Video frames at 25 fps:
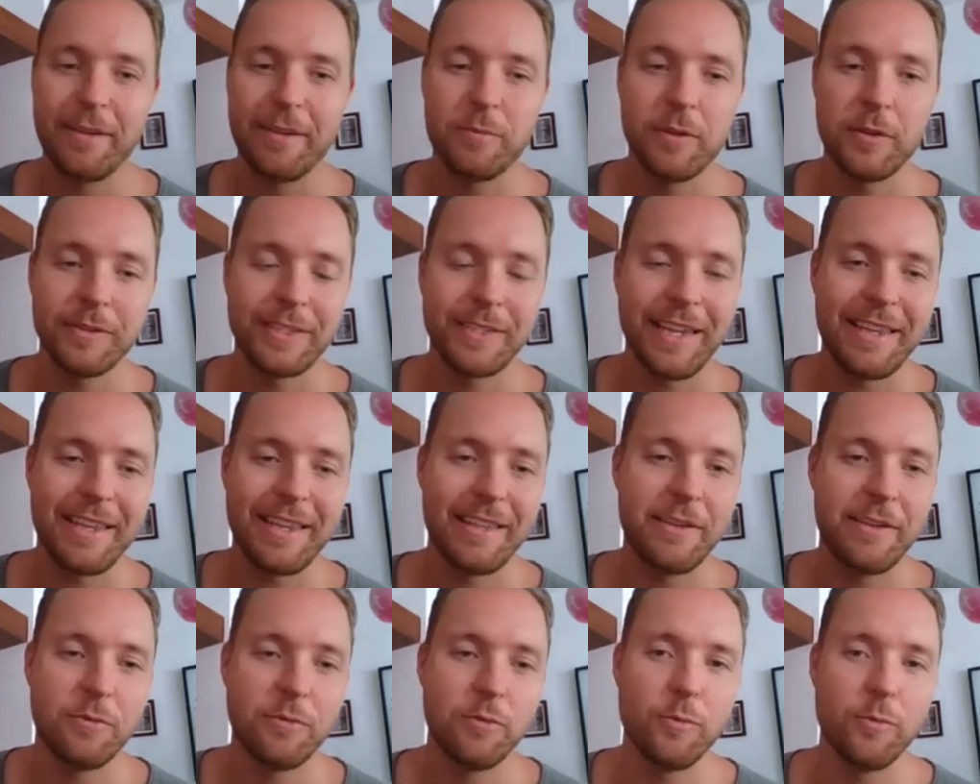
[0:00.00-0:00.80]
I'm not
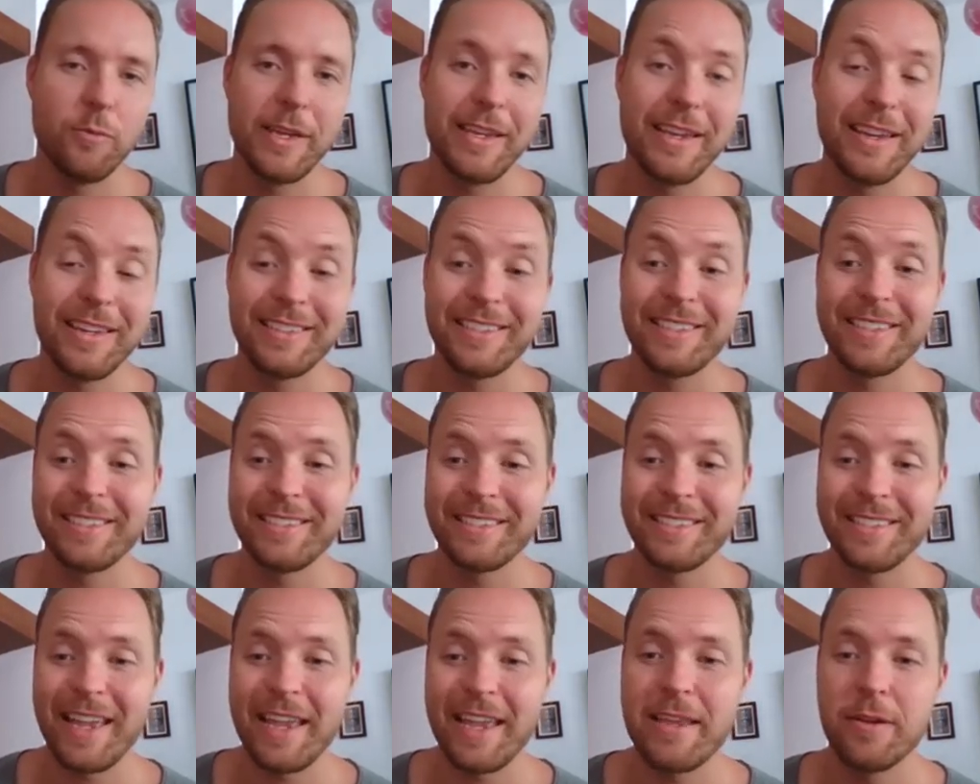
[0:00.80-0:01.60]
saying it will be a
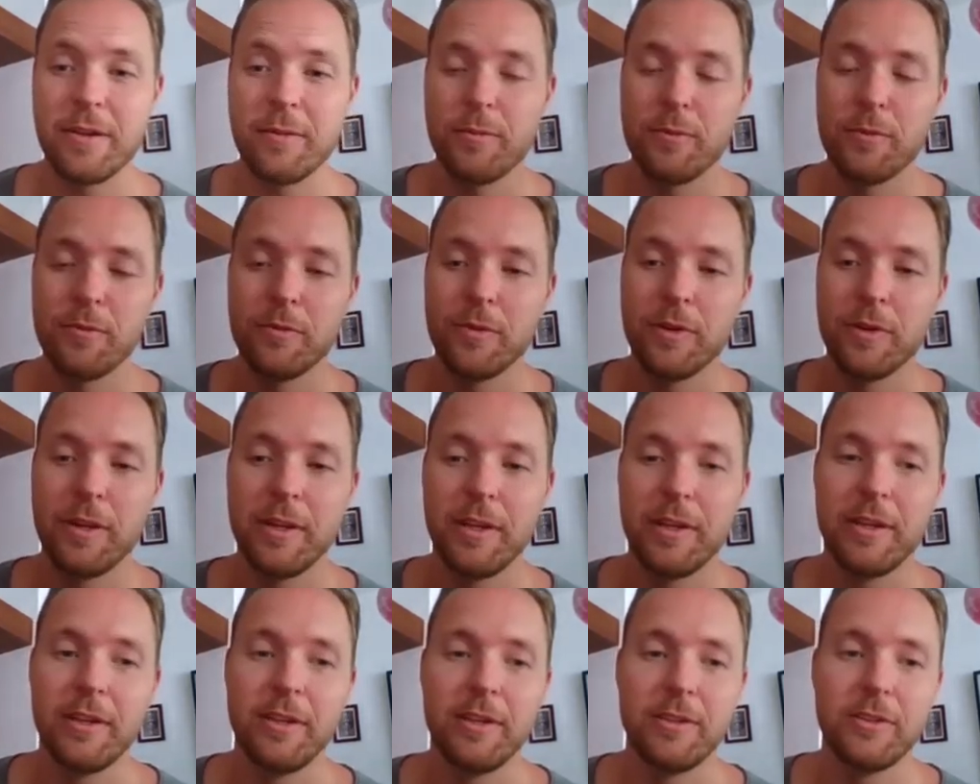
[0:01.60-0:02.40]
sustainable
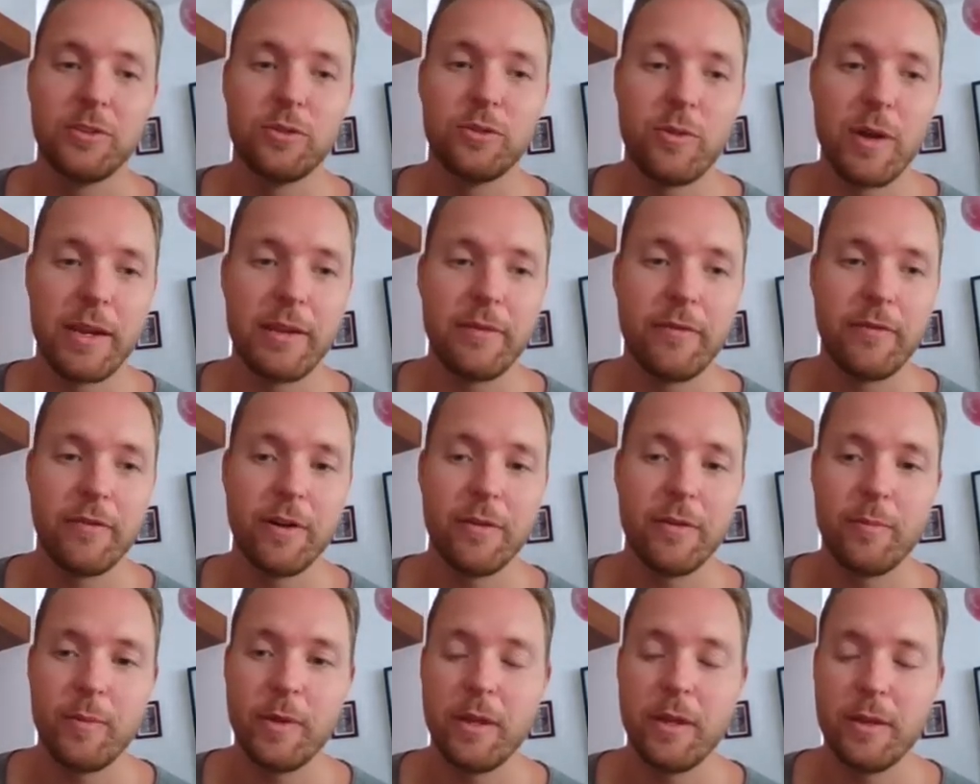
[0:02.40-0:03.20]

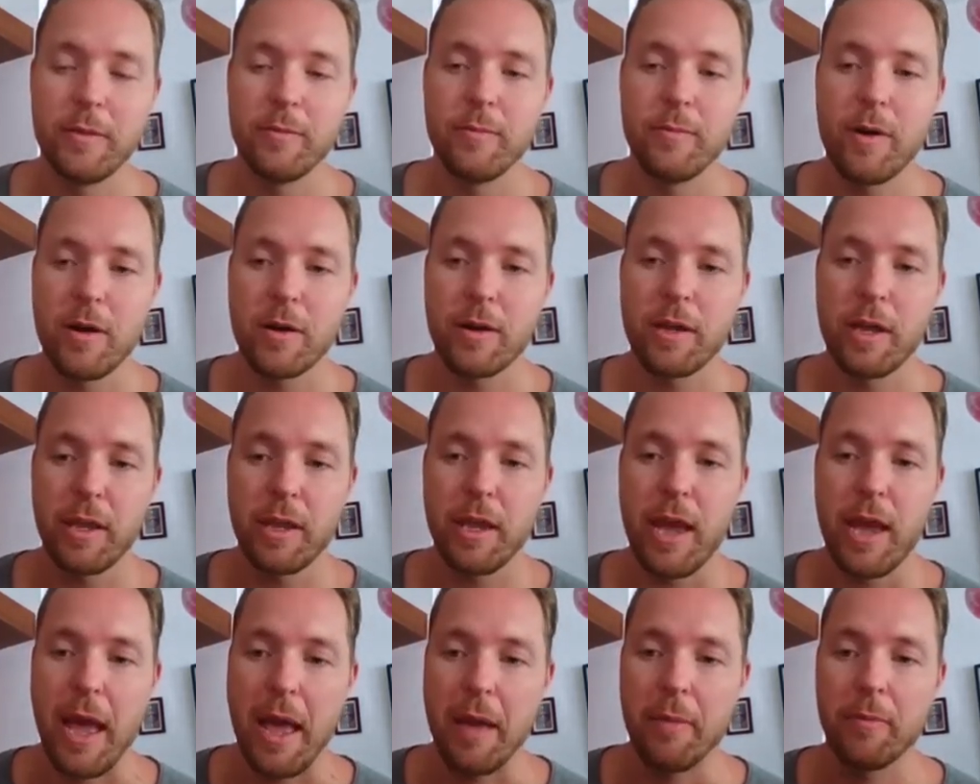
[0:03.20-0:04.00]
25 billion
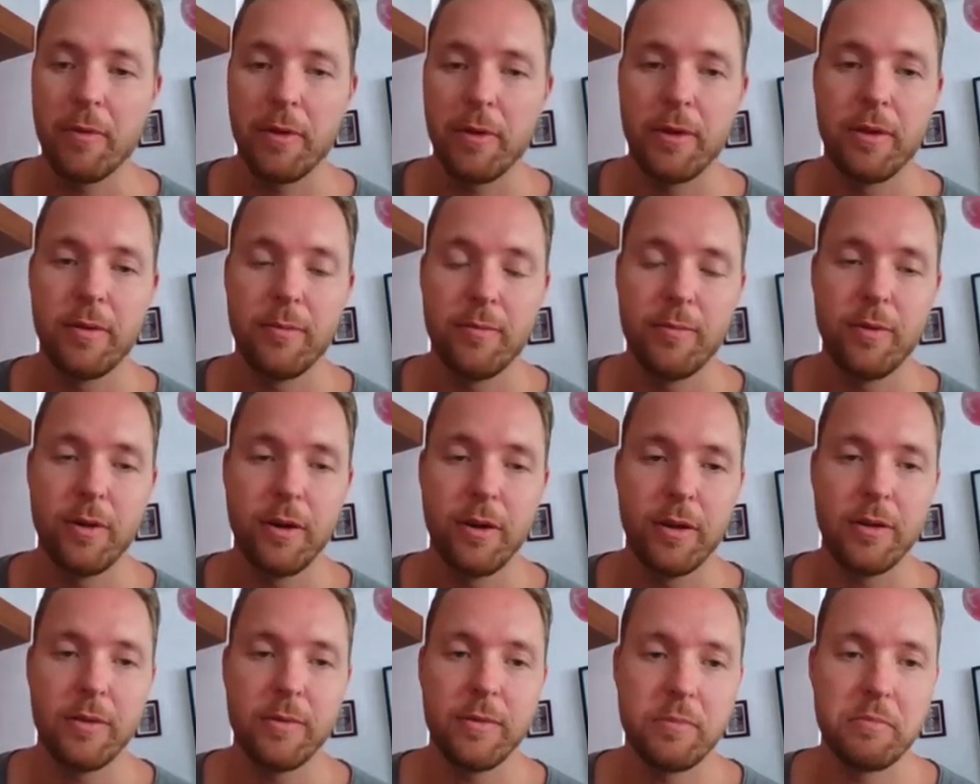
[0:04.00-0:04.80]
market cap,
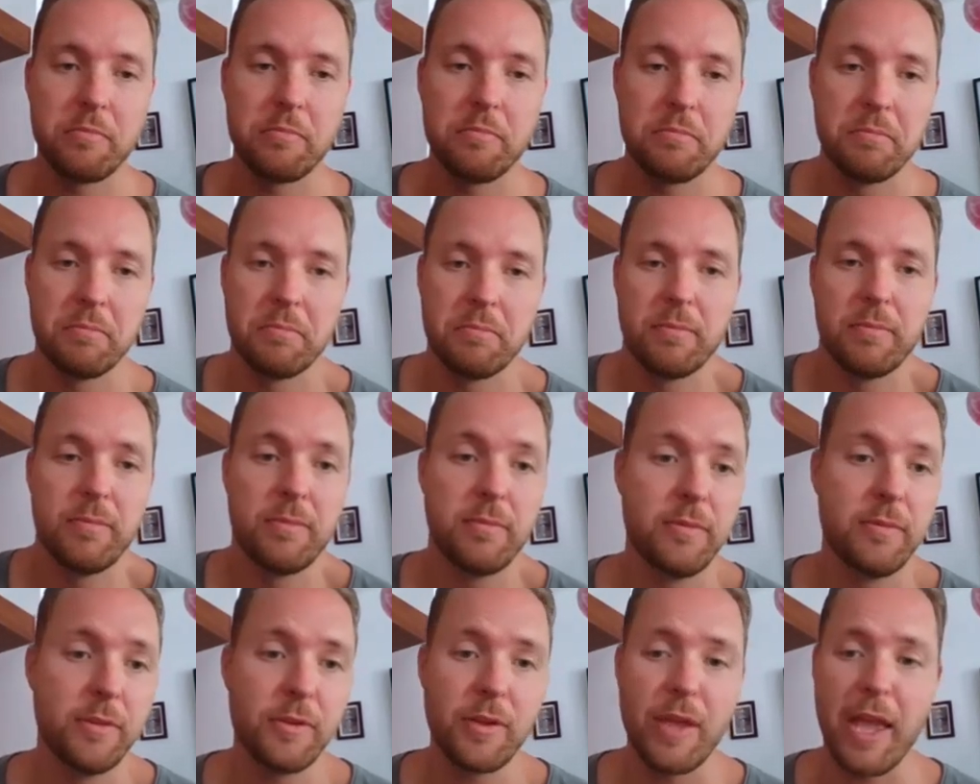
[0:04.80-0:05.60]
but
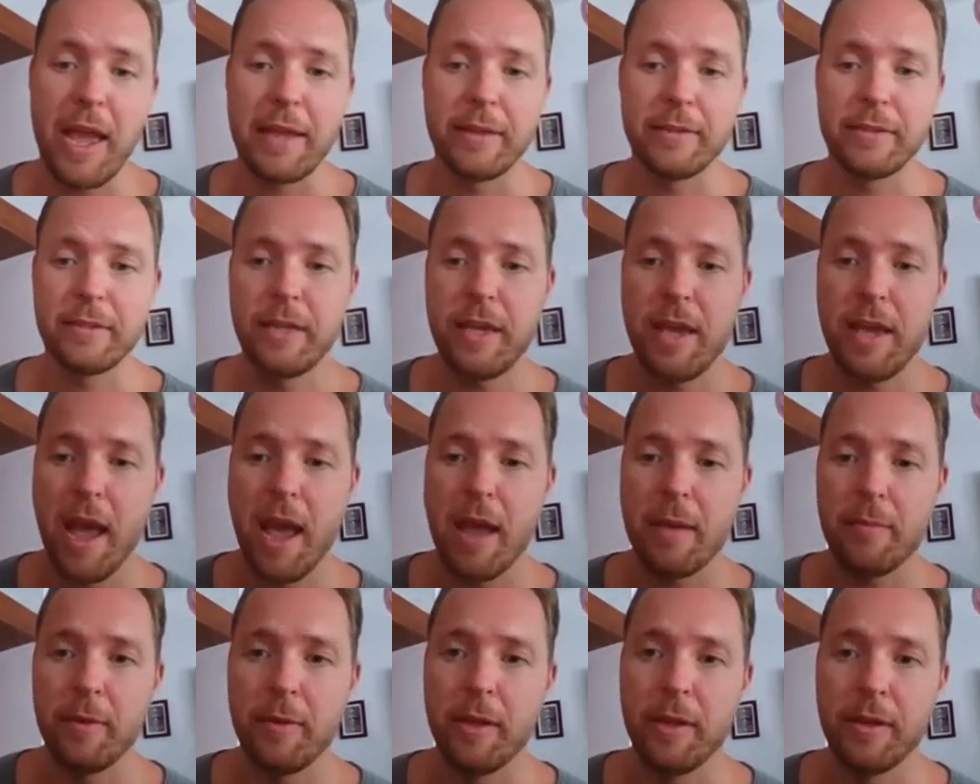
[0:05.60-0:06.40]
you can see it
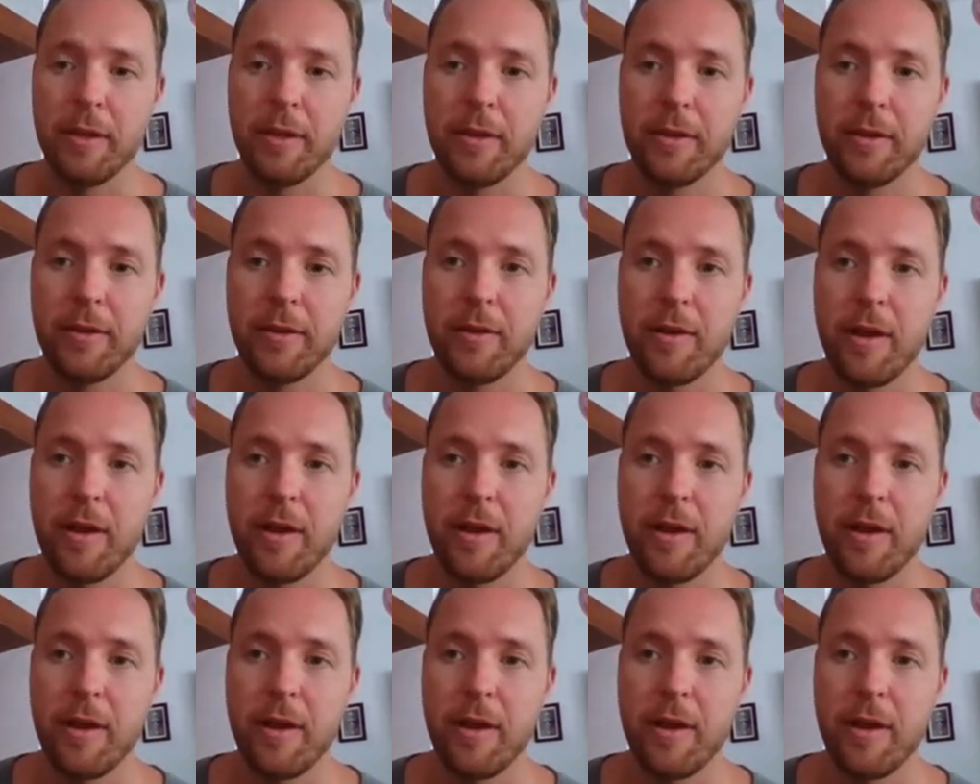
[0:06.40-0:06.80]
happening.